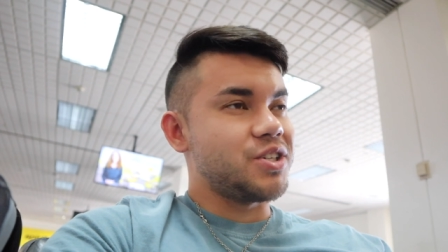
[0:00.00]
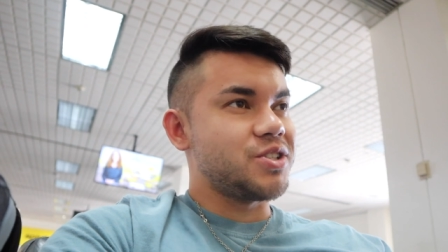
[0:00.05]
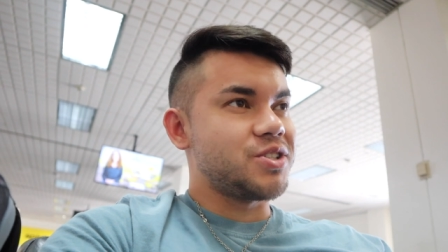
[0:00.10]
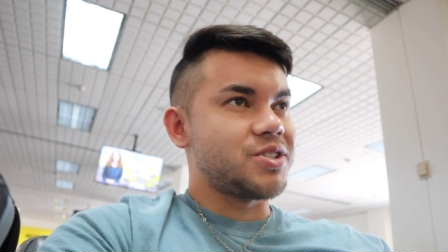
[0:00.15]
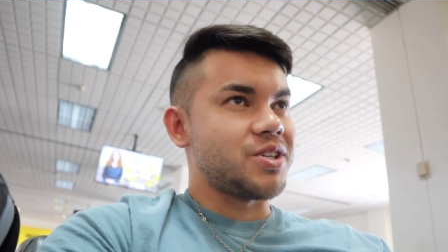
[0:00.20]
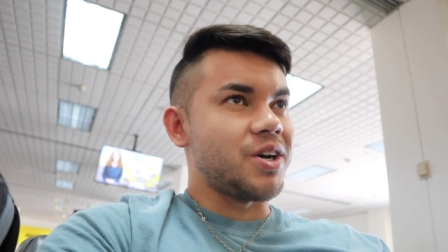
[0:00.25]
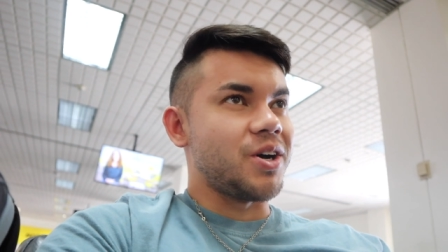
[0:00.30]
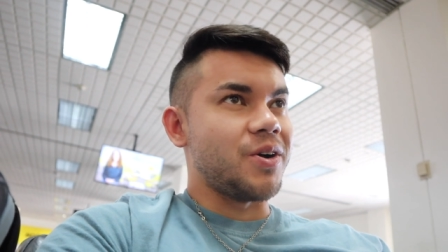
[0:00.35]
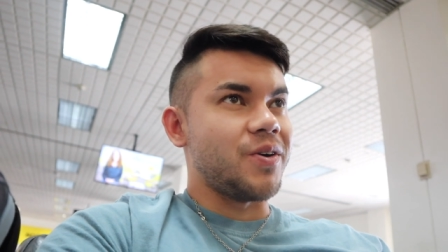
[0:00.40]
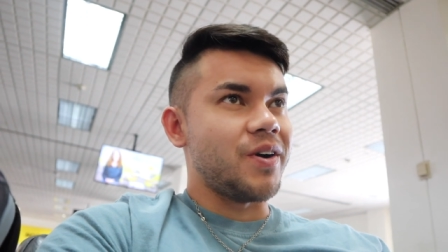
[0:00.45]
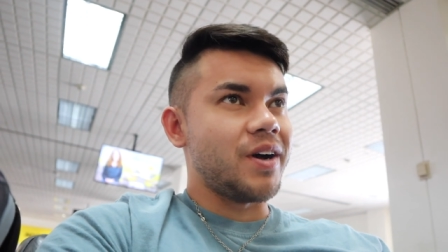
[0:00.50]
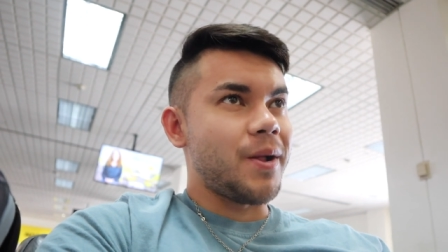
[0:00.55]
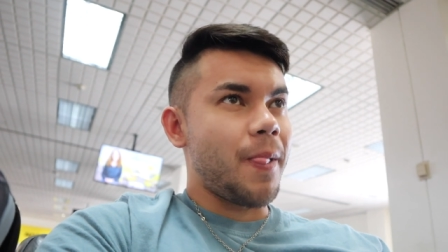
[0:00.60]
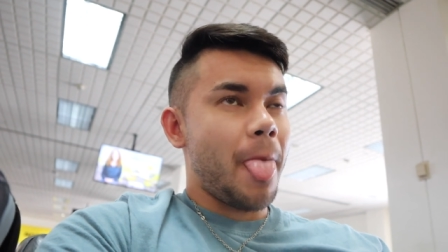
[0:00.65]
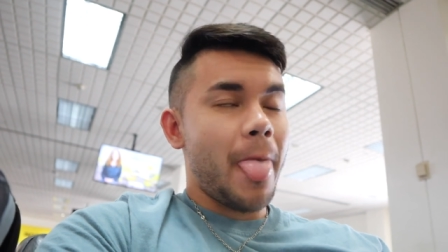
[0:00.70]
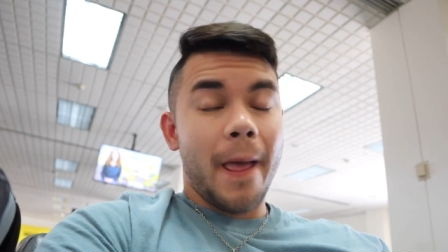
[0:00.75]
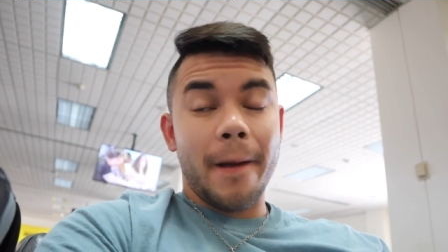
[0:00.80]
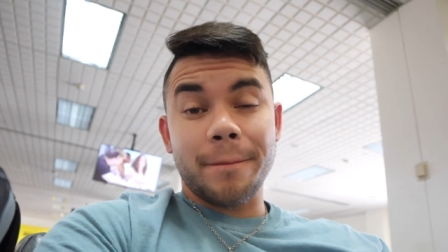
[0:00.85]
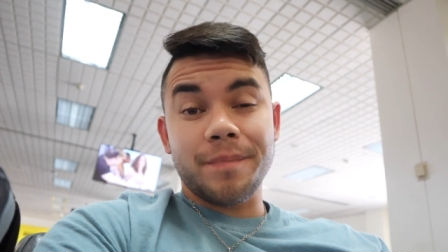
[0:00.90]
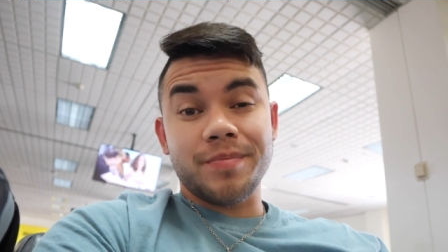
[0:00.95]
So
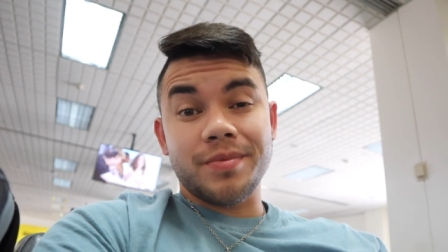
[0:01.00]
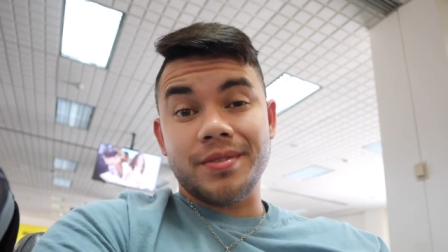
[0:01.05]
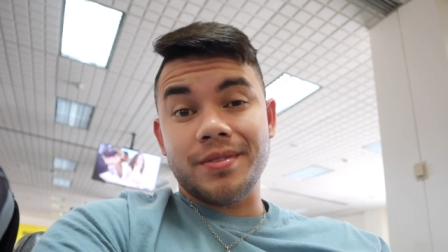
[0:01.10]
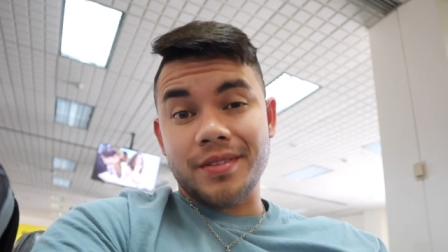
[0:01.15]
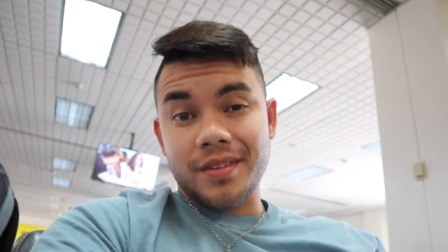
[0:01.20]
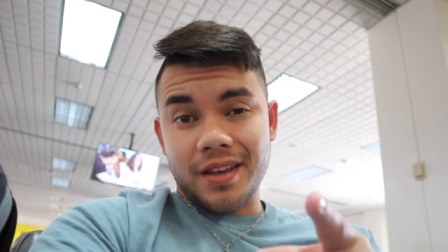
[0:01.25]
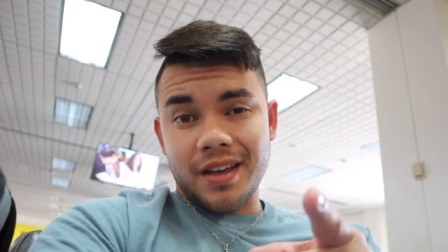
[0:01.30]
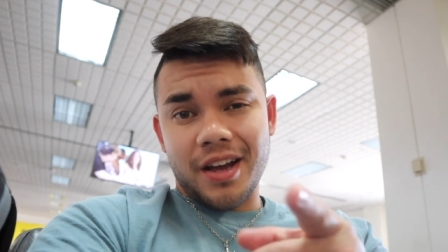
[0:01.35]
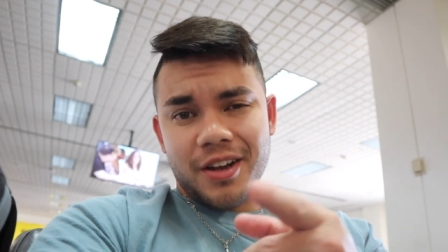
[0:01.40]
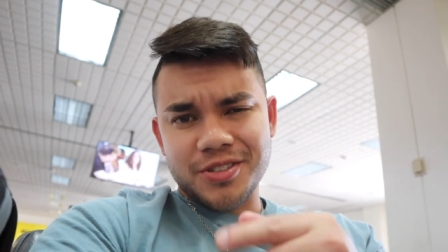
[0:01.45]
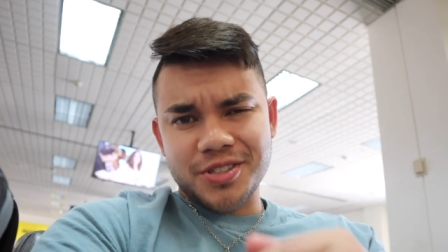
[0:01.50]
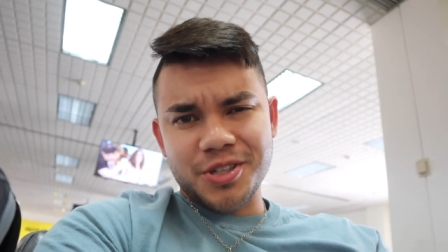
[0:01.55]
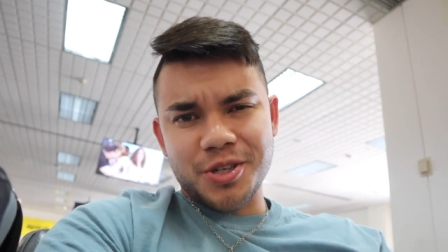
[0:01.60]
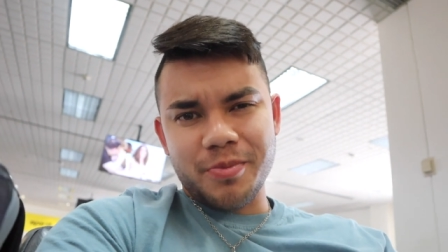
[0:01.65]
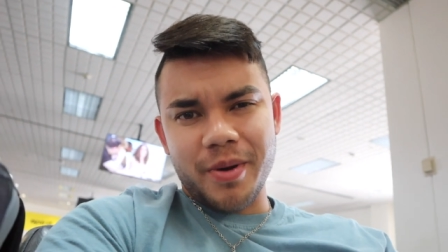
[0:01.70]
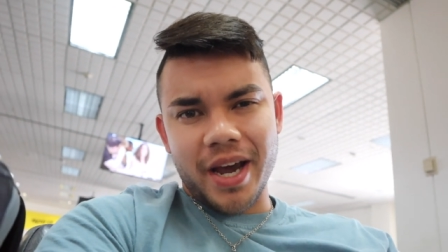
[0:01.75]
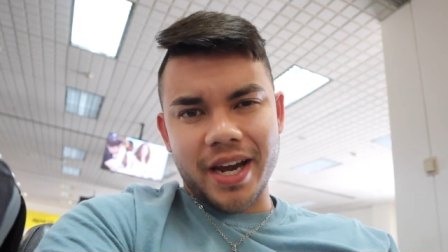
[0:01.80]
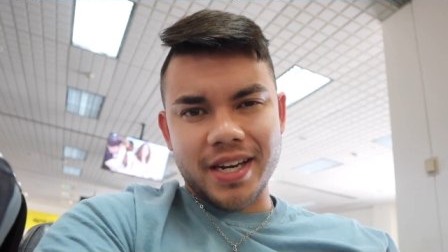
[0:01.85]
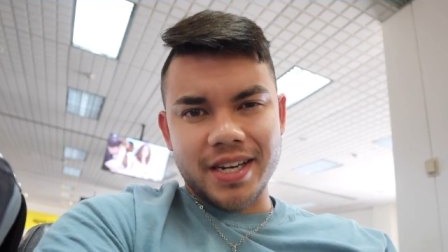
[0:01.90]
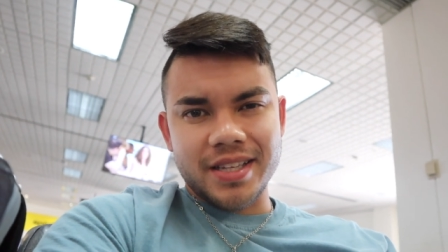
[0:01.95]
I'll see you
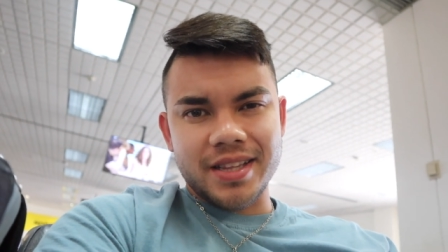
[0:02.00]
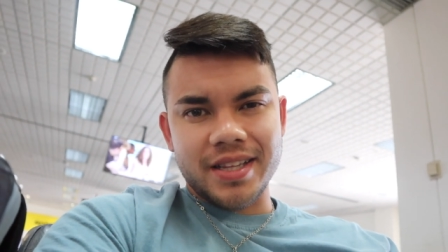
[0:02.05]
back in